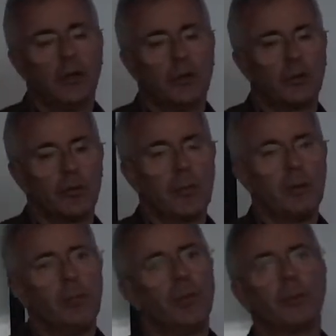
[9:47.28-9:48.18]
you'll
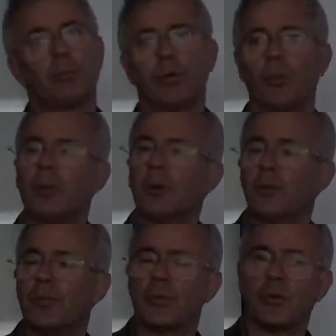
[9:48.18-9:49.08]
remember the
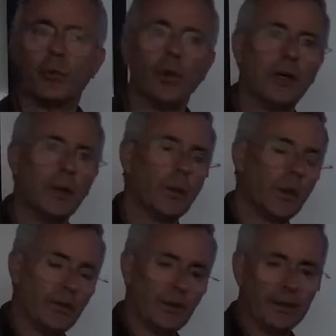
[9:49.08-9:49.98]
problems with
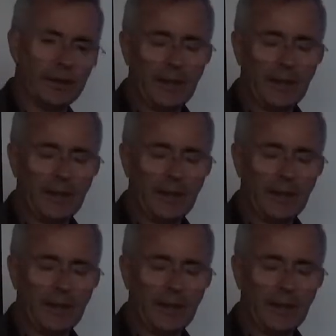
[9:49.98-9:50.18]
the